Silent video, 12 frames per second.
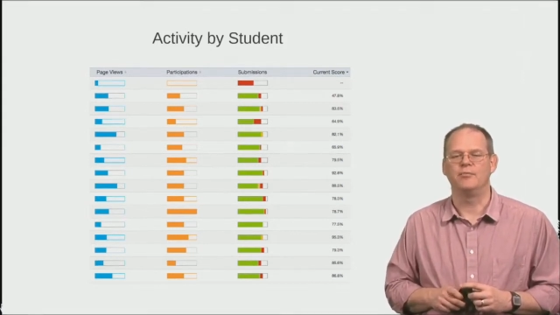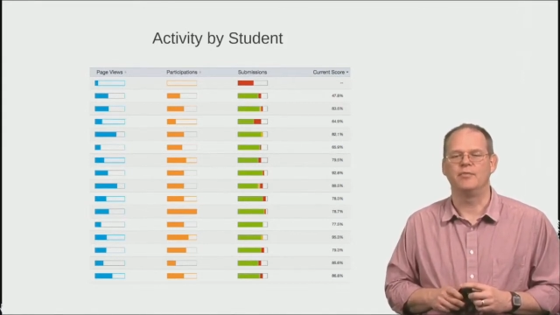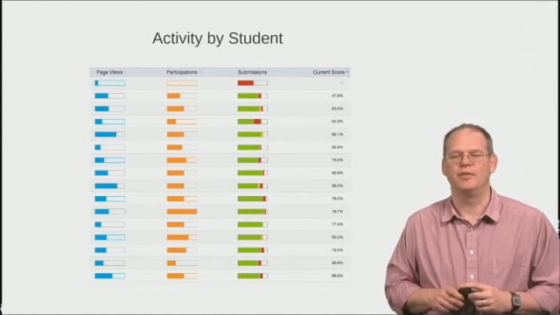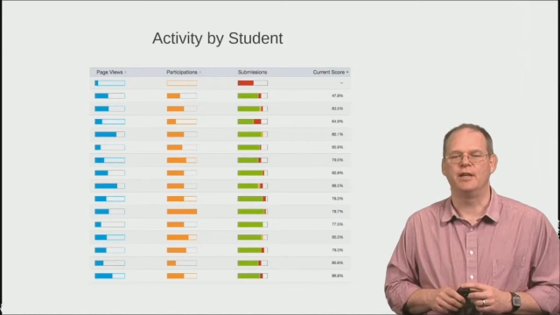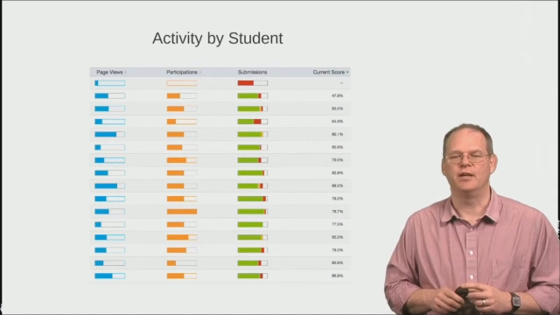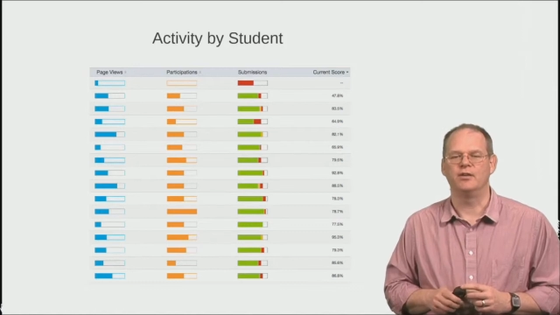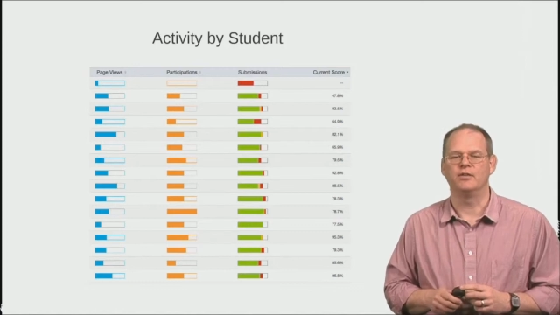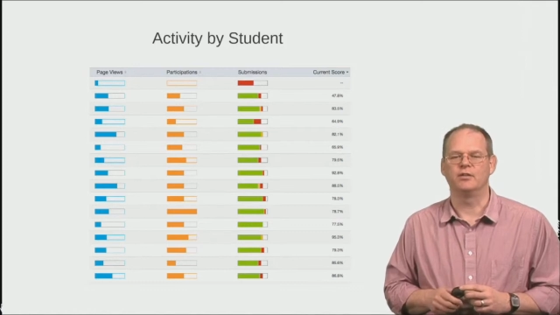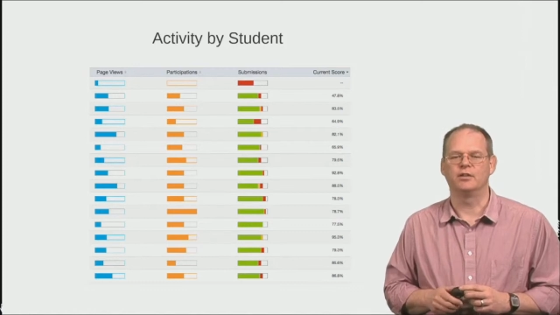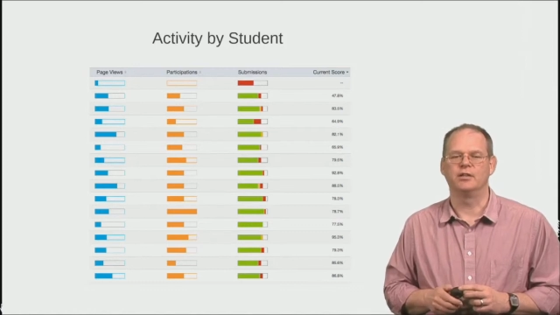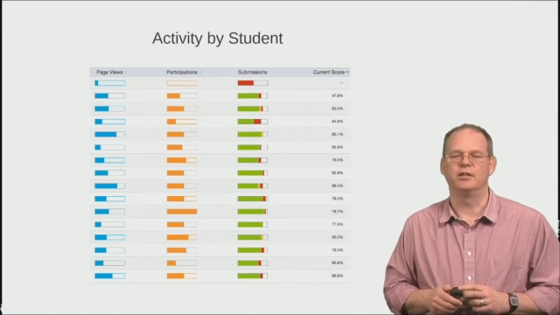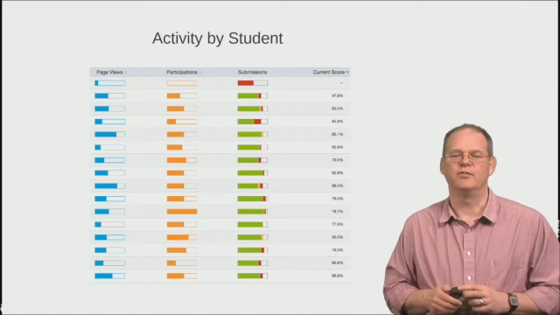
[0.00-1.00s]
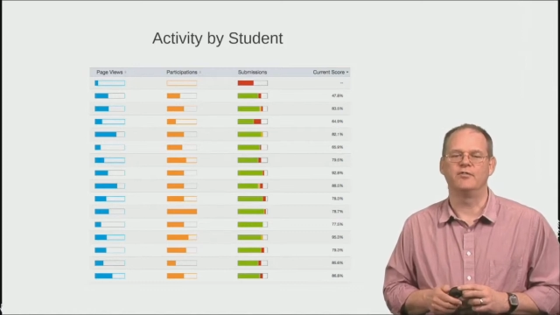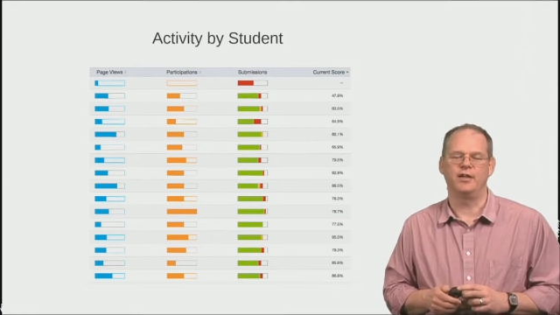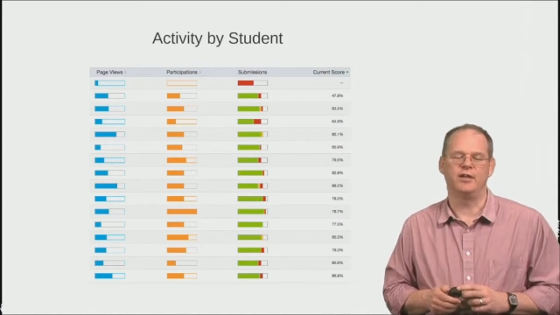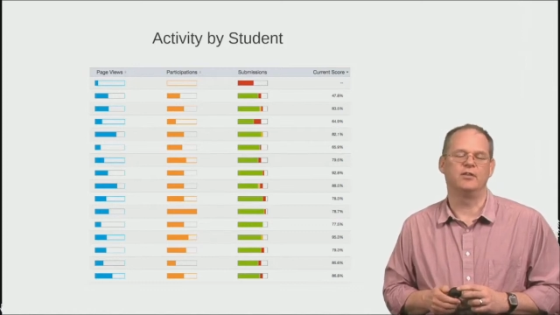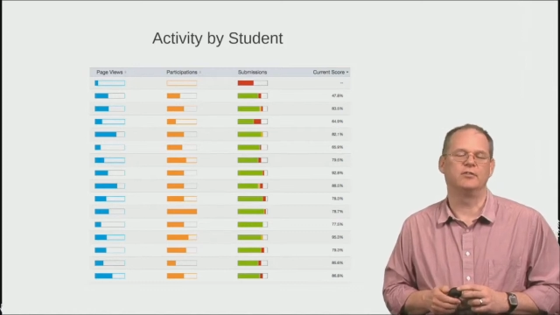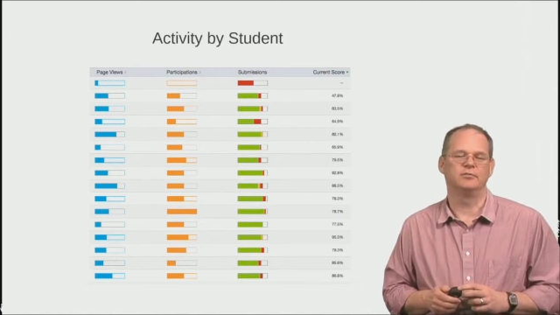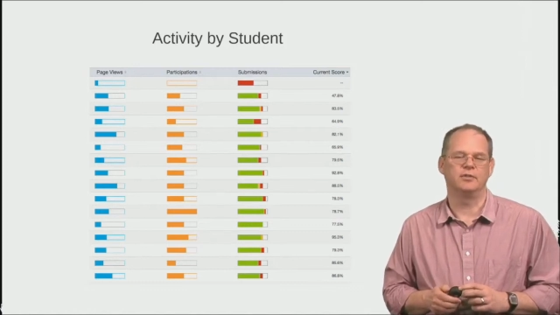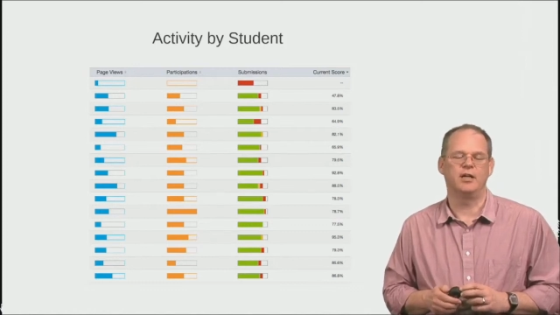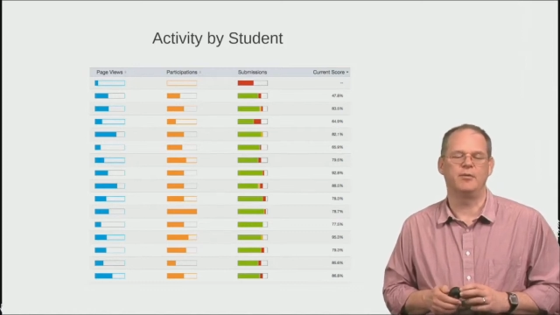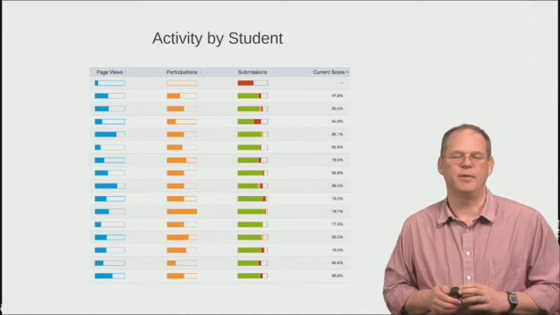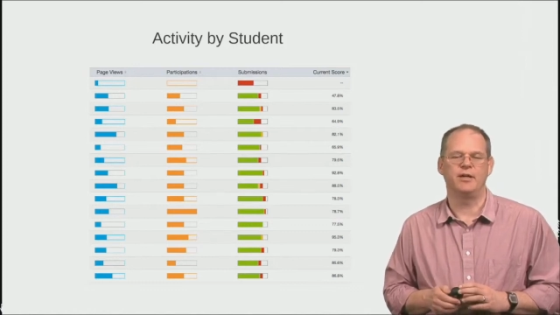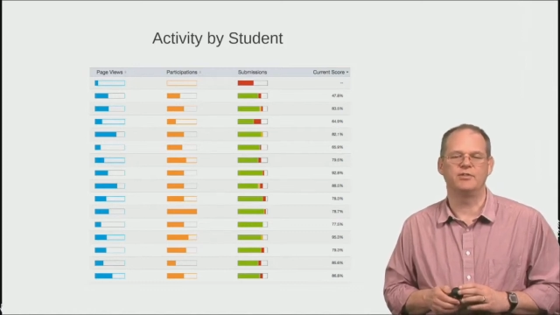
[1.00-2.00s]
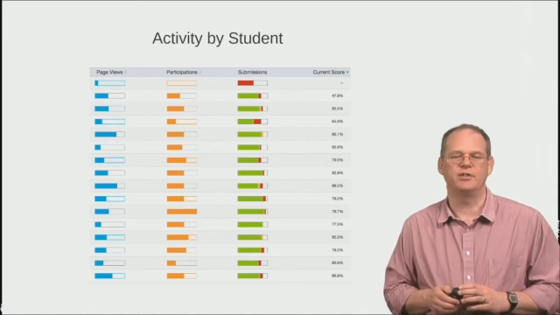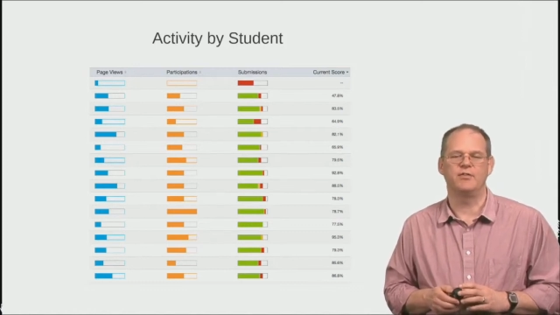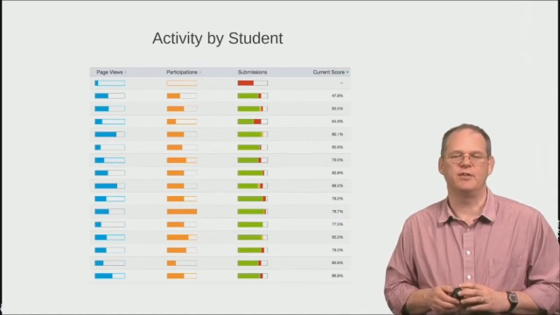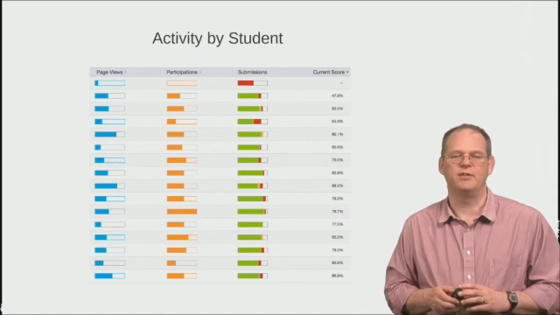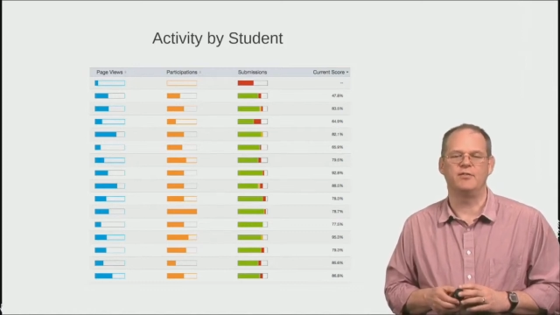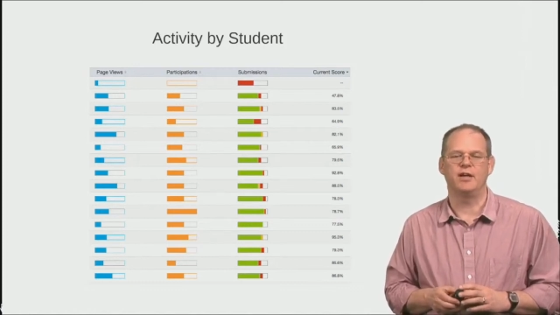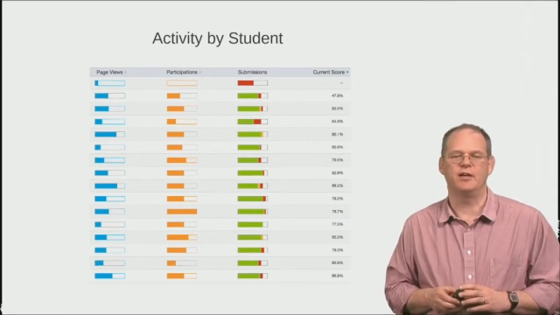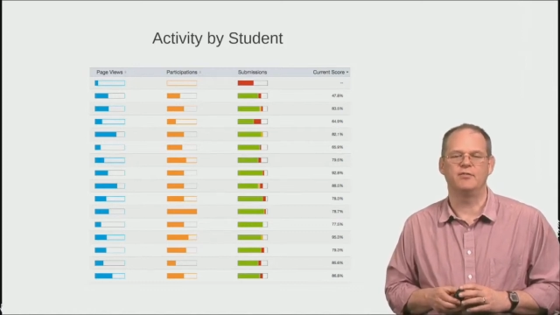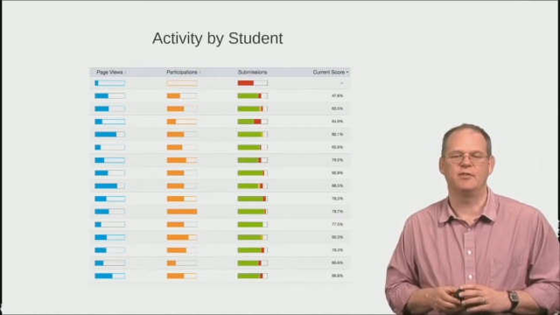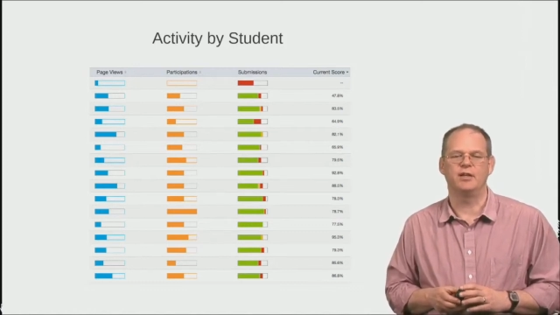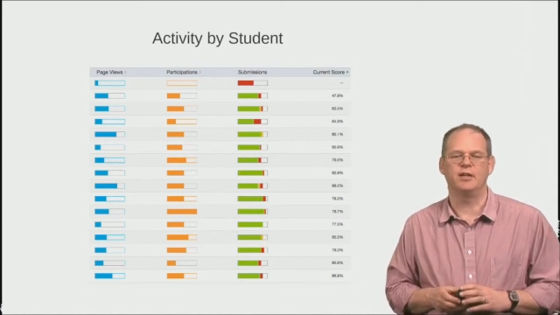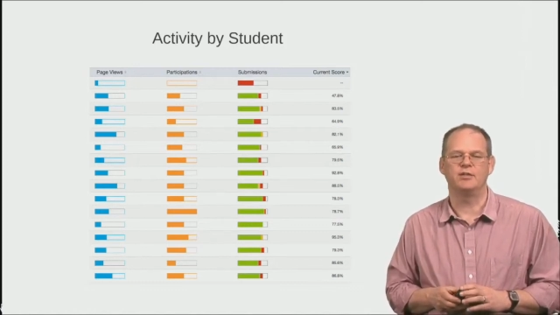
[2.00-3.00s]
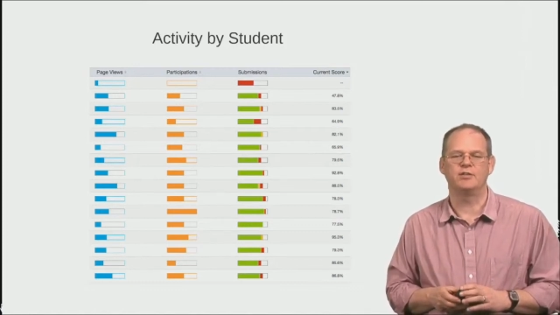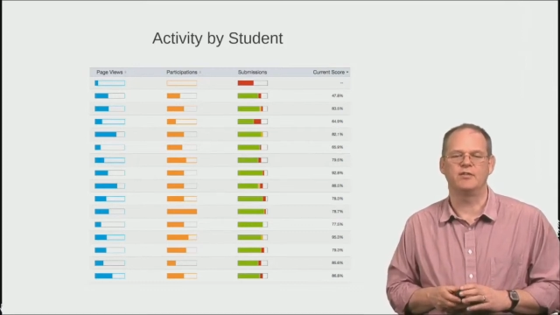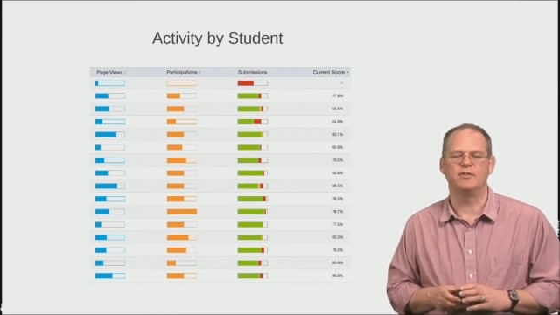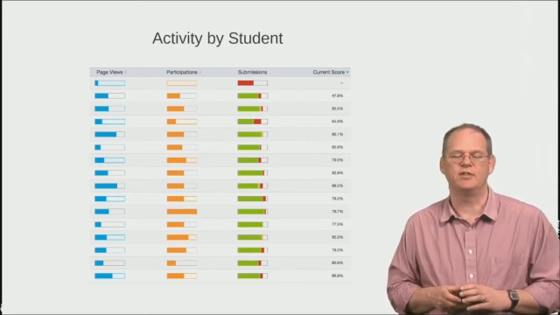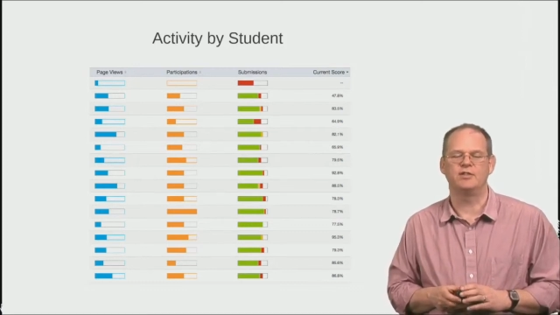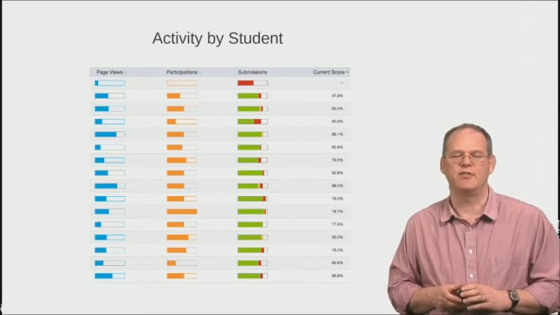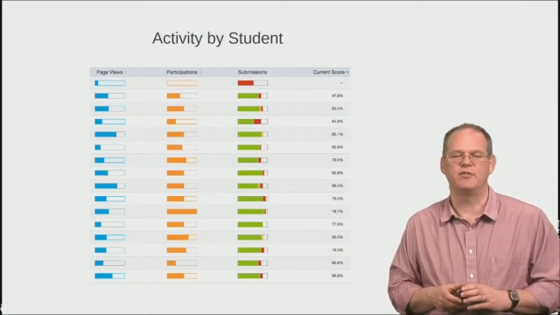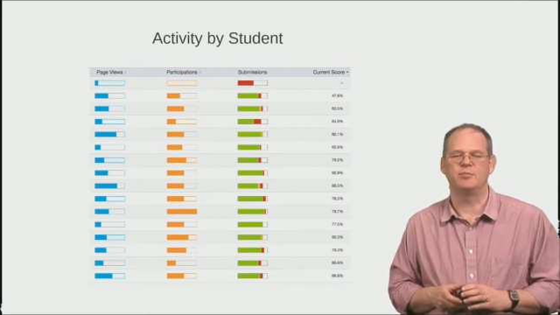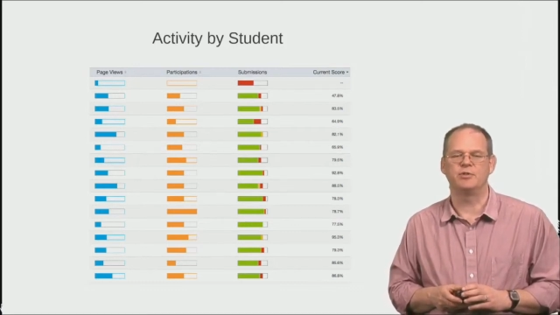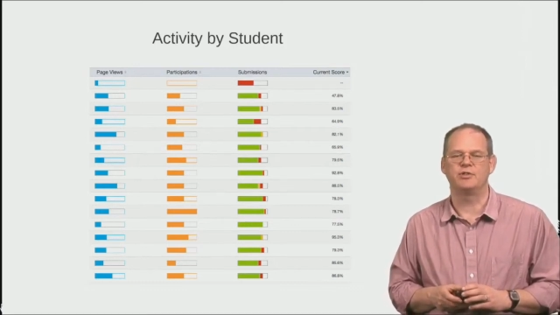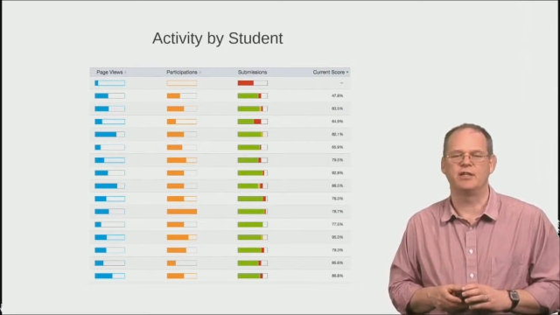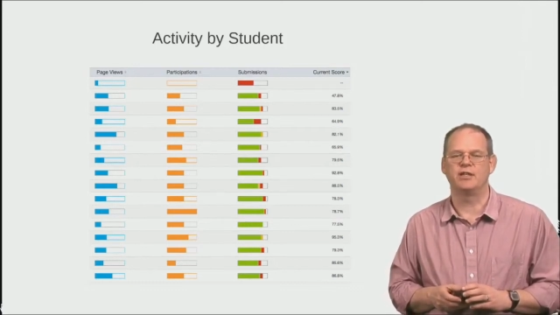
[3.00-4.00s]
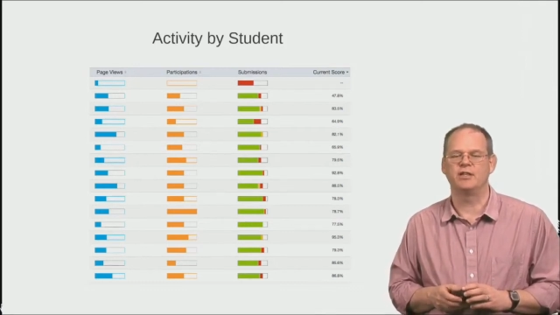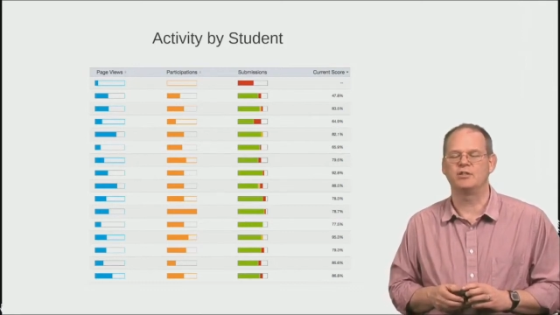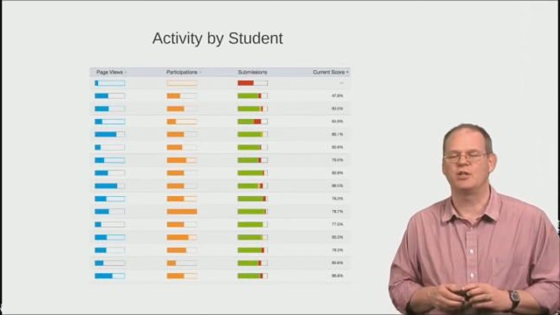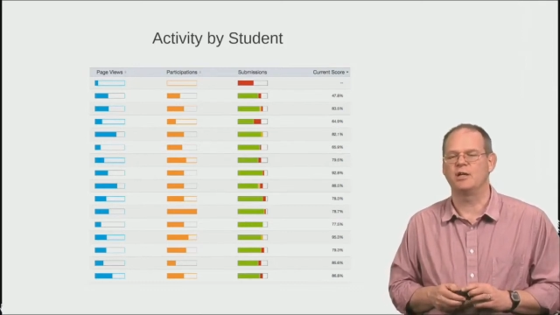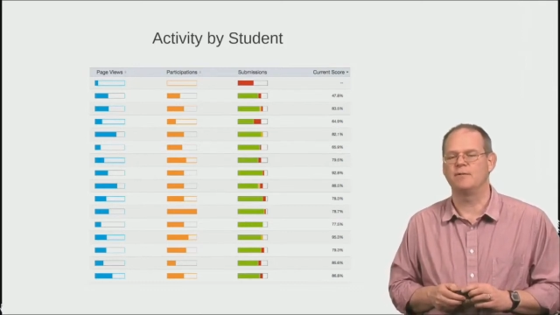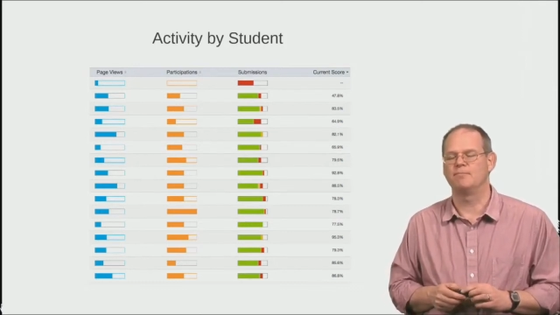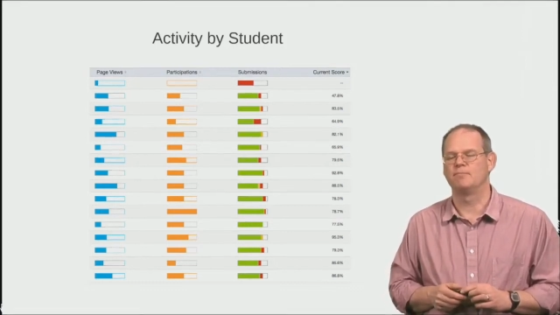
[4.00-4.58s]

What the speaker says: they're going to fail about 77% of the time.